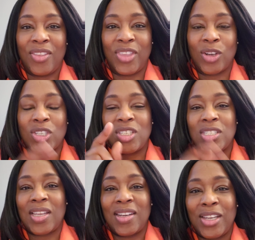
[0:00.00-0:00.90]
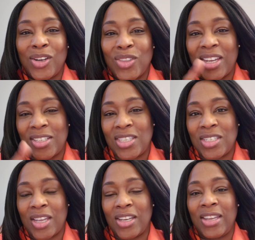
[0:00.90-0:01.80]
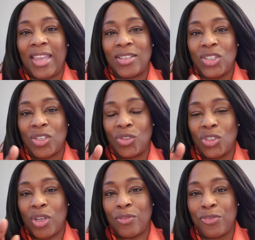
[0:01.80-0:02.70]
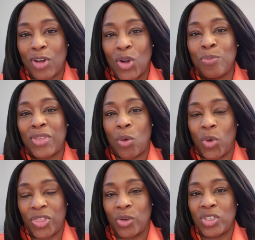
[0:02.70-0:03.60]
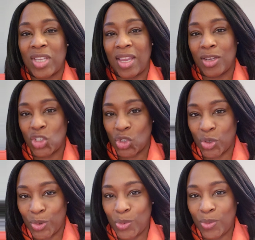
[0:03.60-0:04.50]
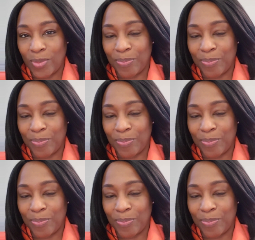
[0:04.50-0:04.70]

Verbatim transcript: There's a studier that is studying to confirm that what they're saying is true.